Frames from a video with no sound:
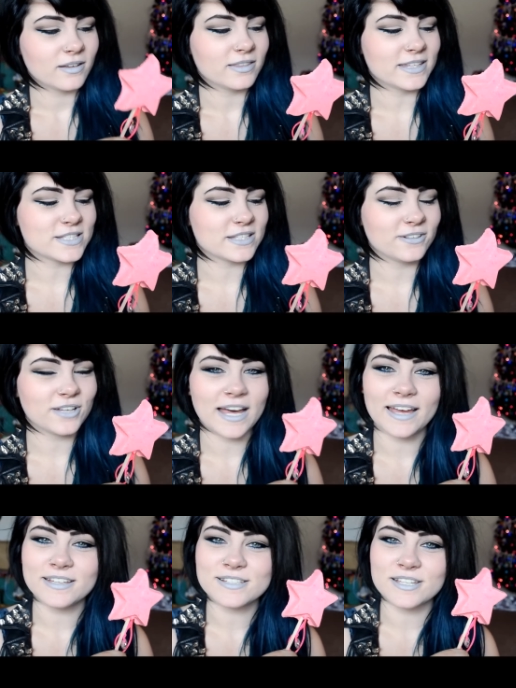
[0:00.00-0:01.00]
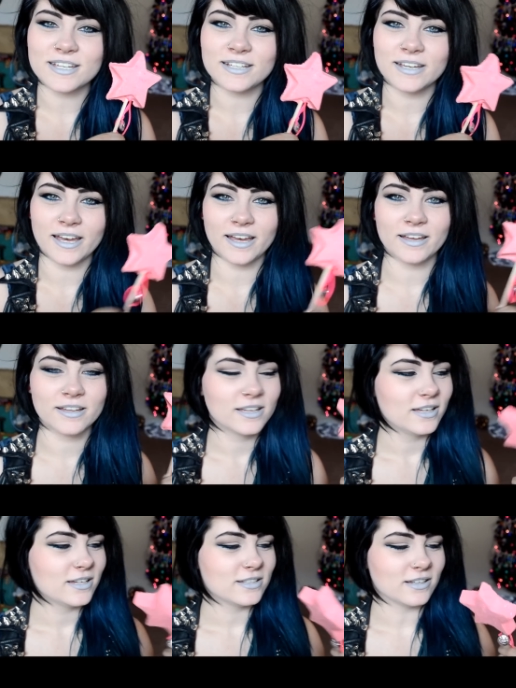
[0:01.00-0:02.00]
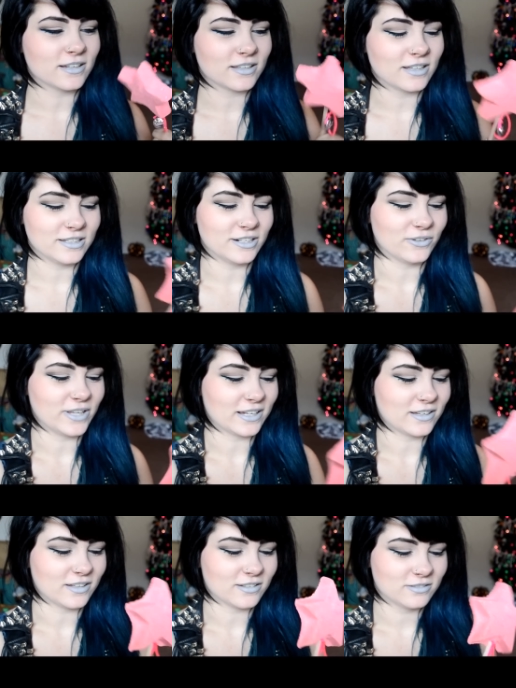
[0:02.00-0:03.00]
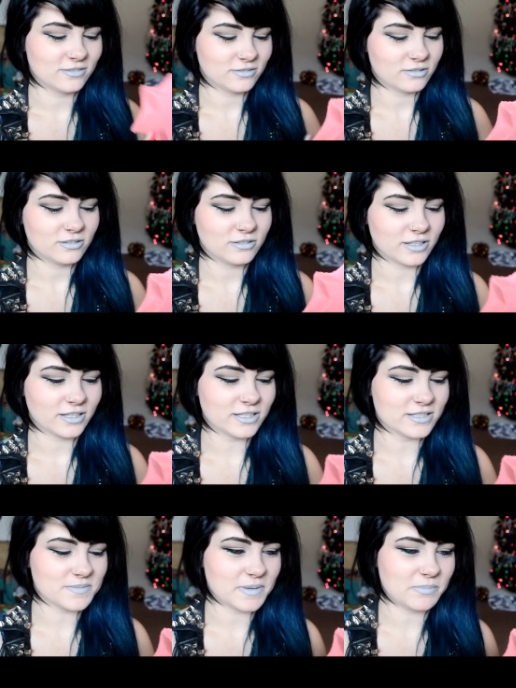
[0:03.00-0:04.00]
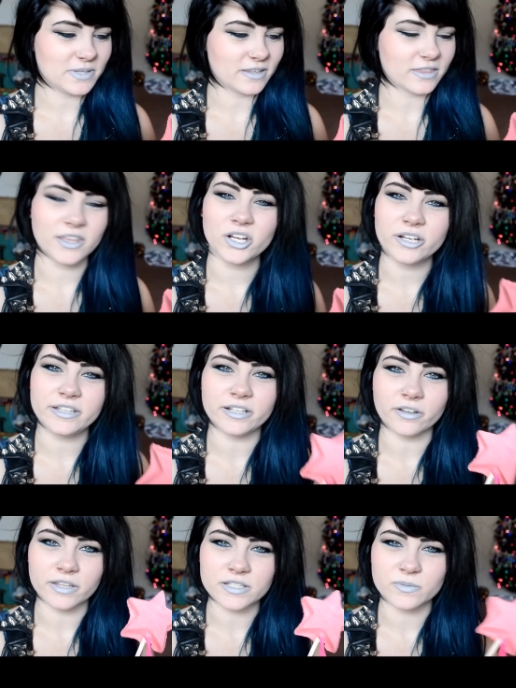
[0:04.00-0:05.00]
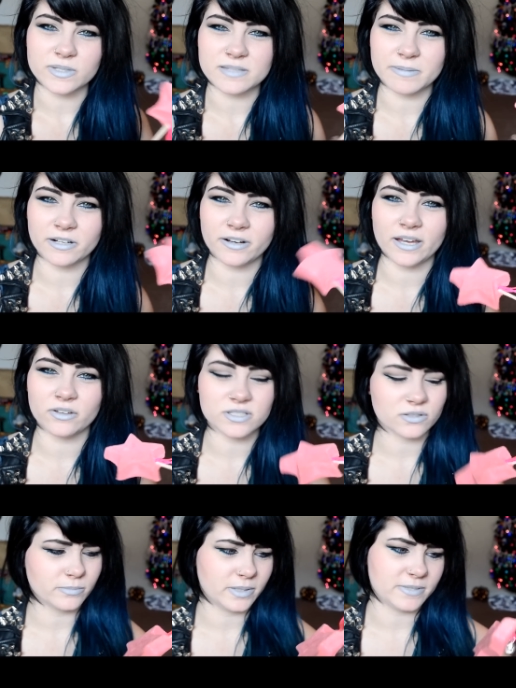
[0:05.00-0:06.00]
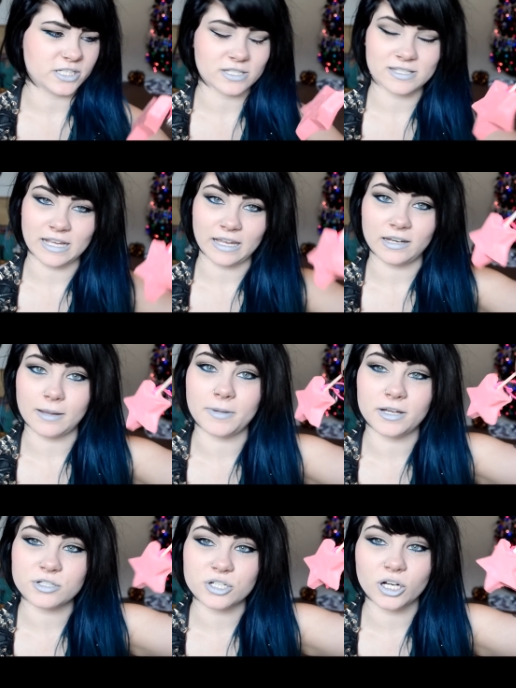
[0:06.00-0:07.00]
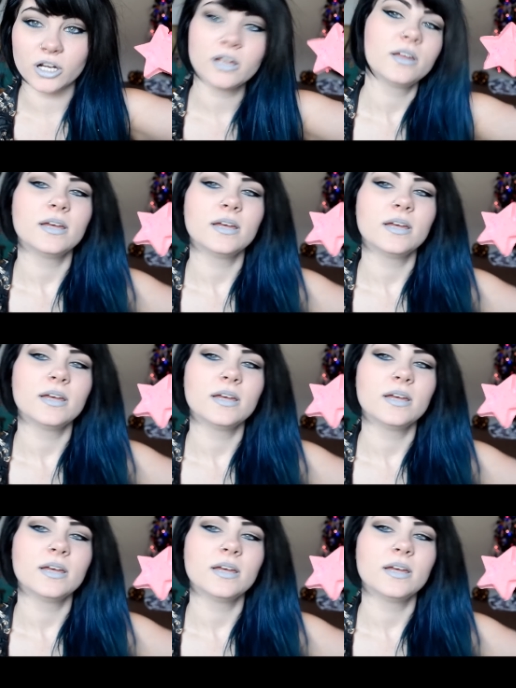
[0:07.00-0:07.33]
This little guy is a, uh, a, you know, like a, I think this might be the third year this one's been around, or maybe just second, I'm not sure.